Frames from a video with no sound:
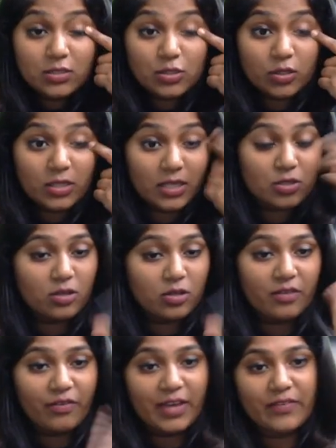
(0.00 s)
So these are all
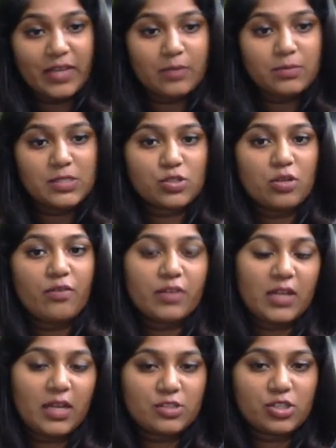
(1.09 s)
the five elements of
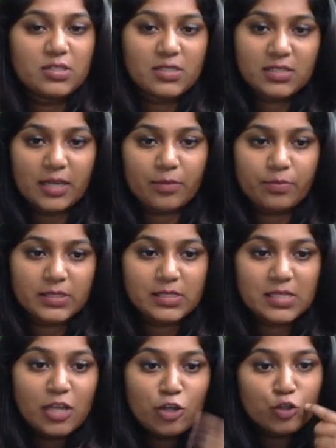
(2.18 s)
financial statements.
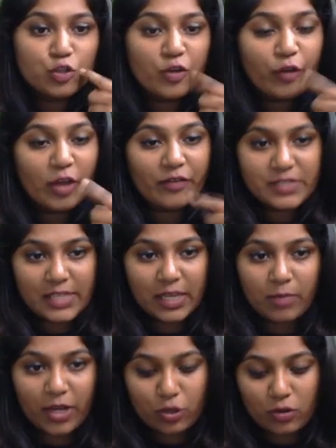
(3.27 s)
So if you have seen
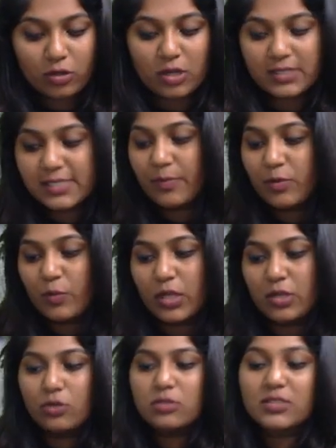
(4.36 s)
my dual concept
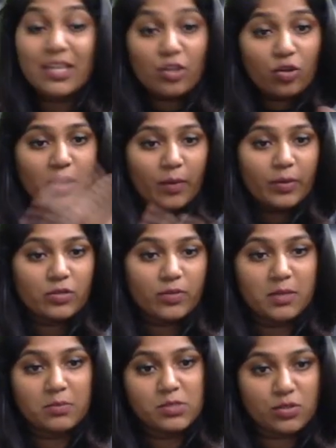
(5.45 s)
video, then you're coming to
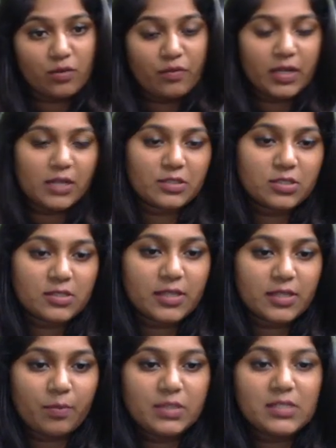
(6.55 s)
elements of financial
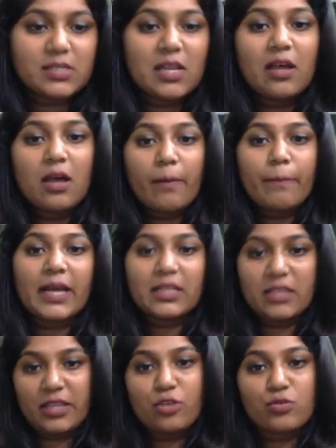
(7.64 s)
statements. By
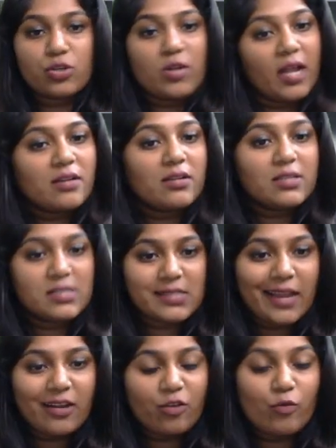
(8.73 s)
then you should
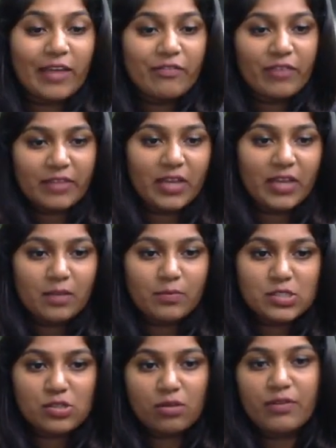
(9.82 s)
understand why five
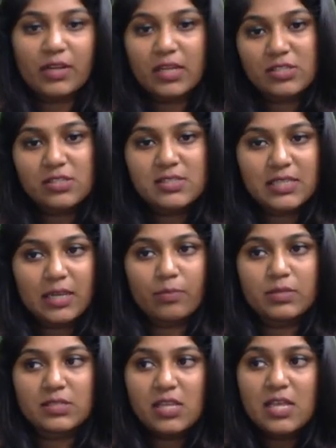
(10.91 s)
elements of financial
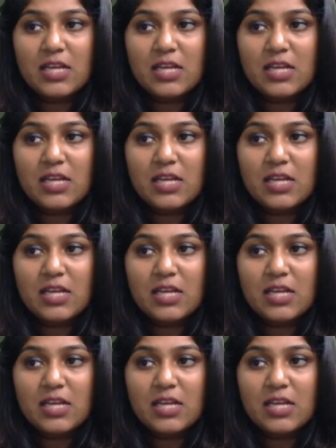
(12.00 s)
statements.